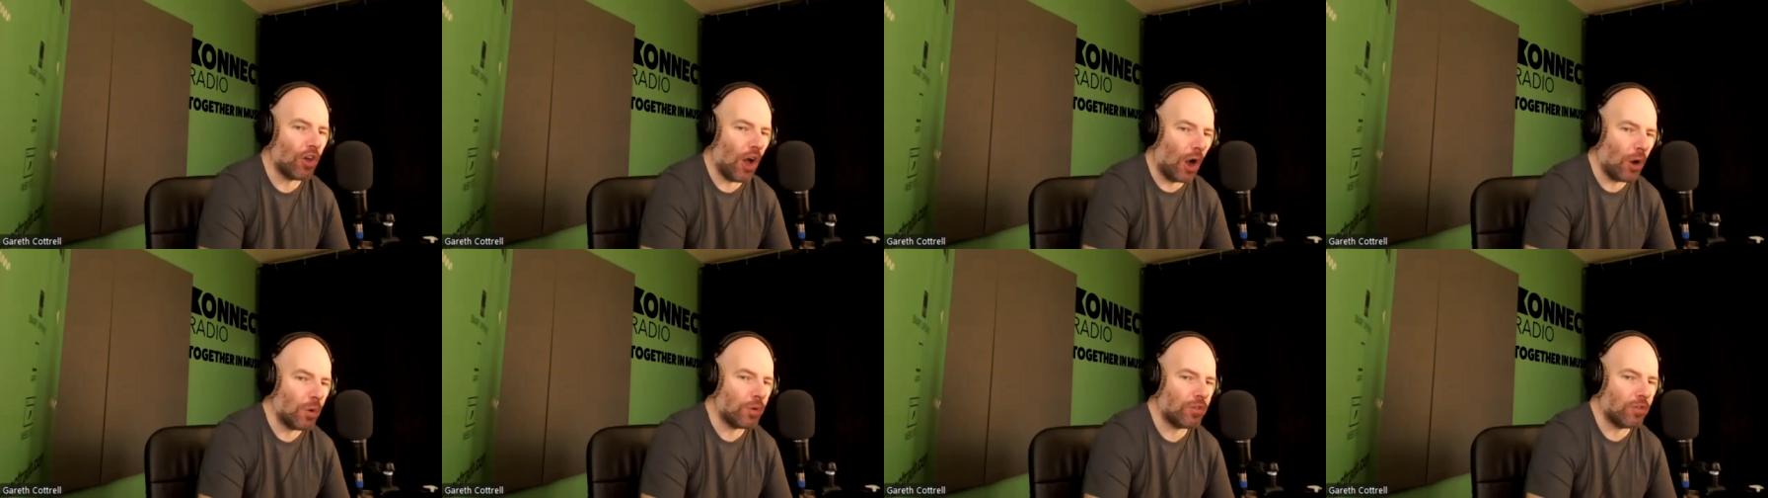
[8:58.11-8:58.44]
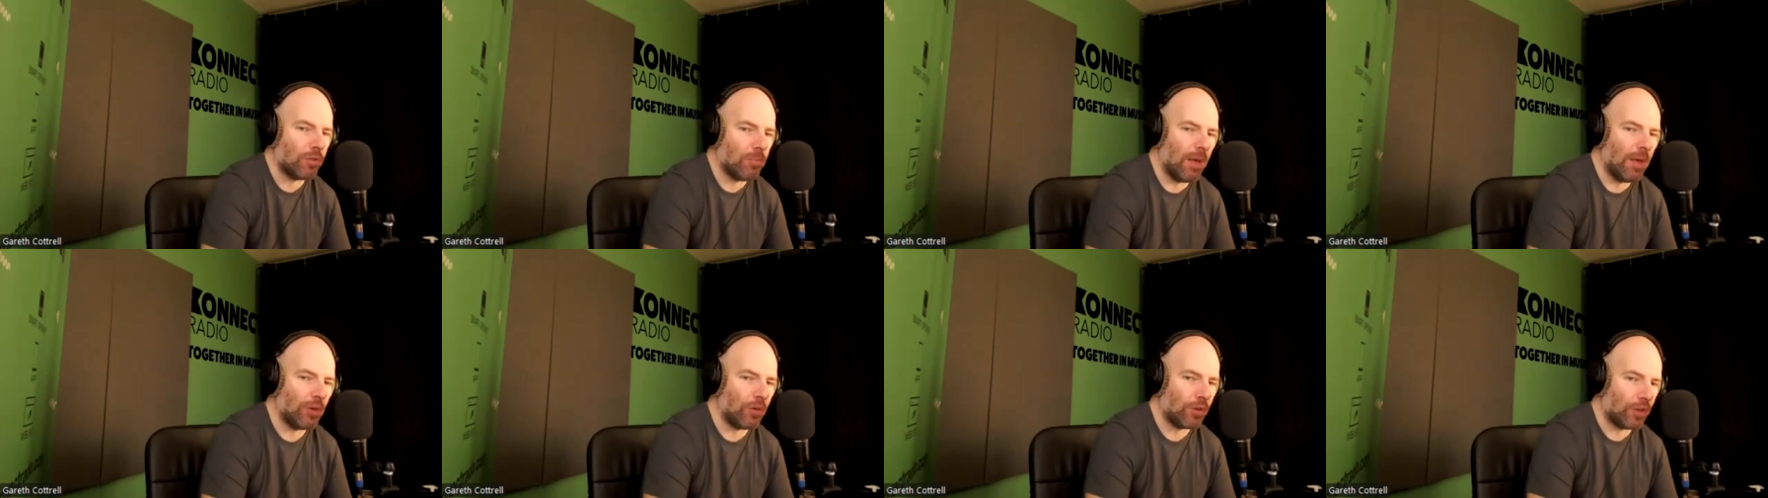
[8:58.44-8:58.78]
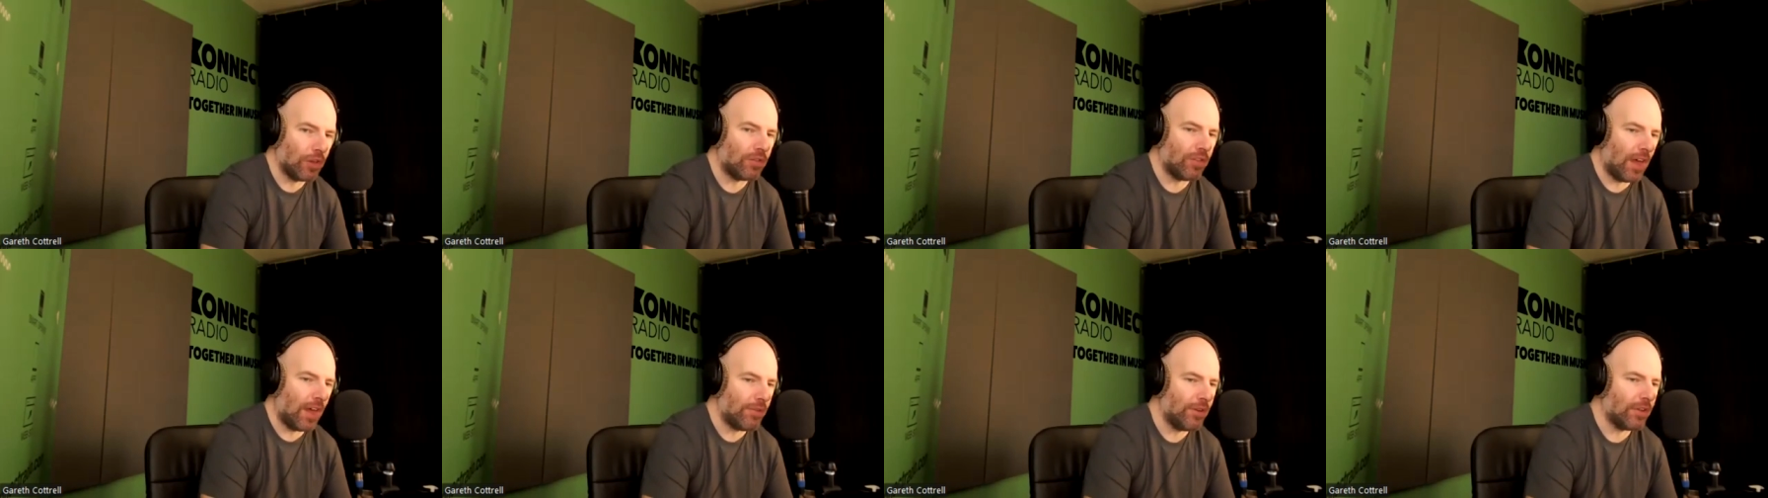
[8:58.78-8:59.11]
goat's
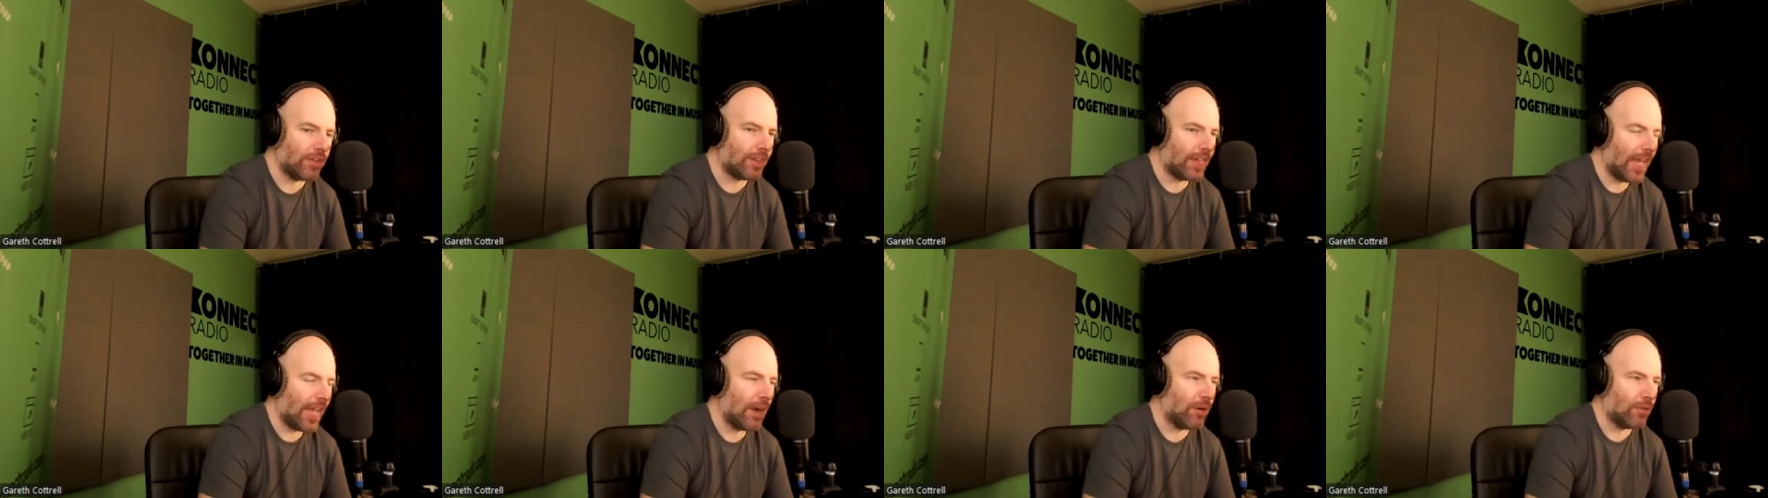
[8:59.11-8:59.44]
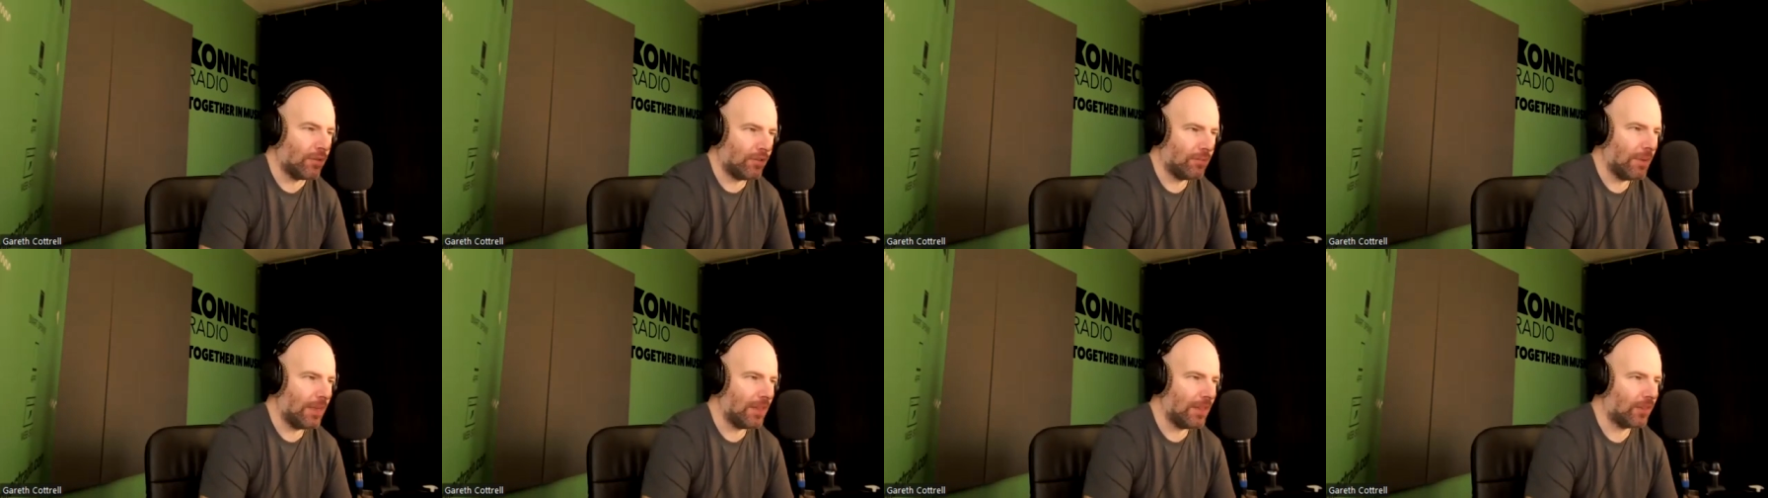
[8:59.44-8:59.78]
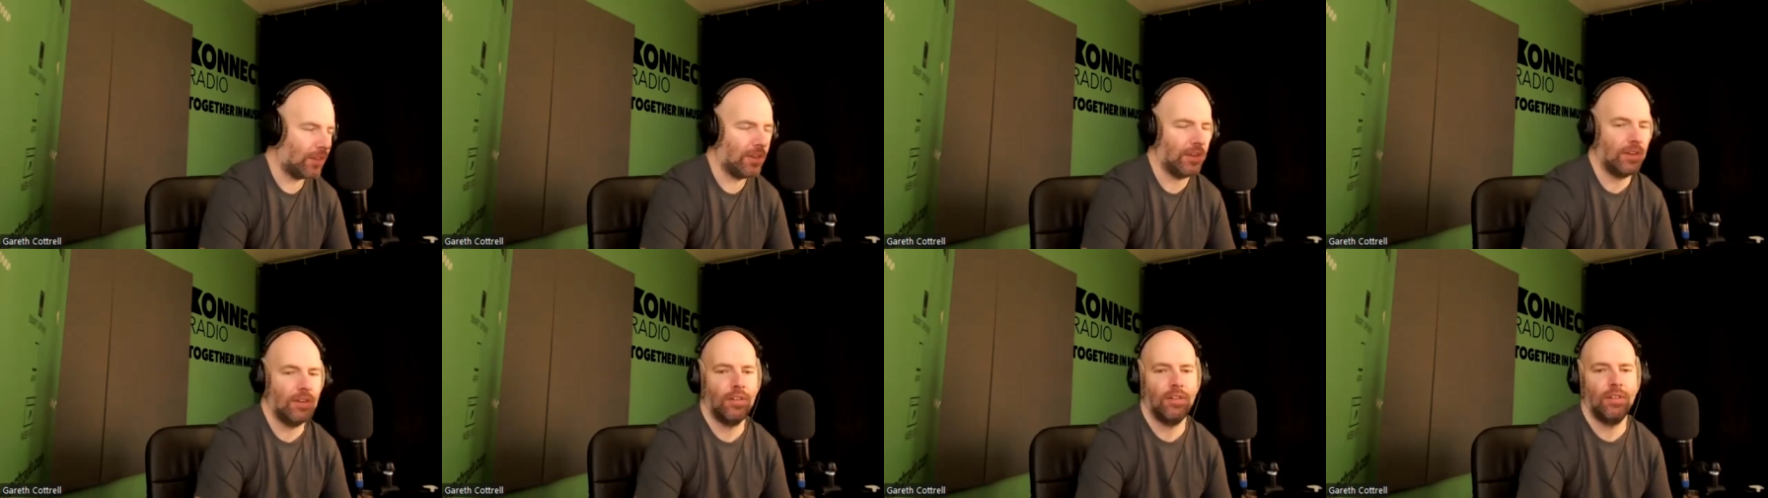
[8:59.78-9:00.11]
milk as there is cow's
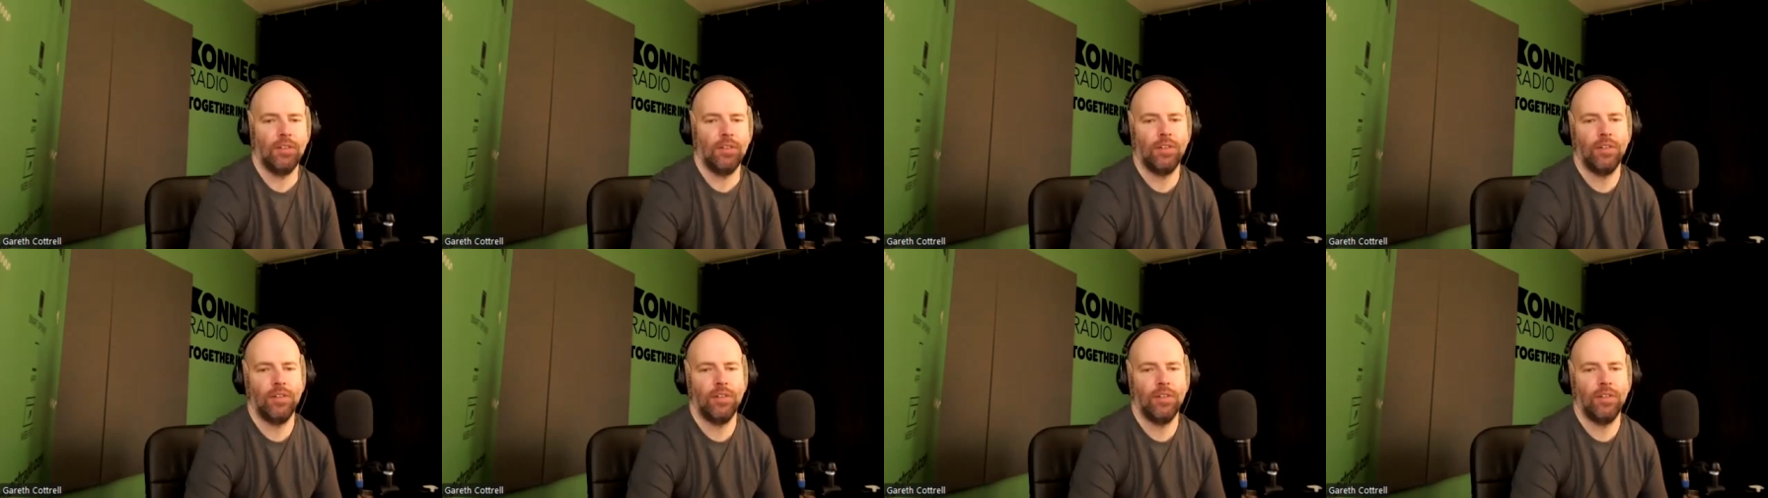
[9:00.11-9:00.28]
milk.